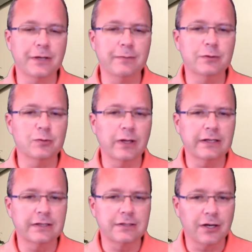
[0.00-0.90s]
He was willing
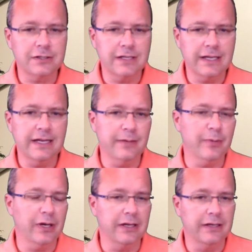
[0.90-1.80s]
to talk to
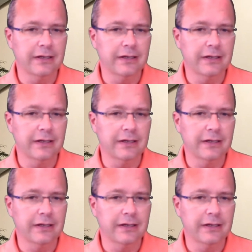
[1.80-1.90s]
anybody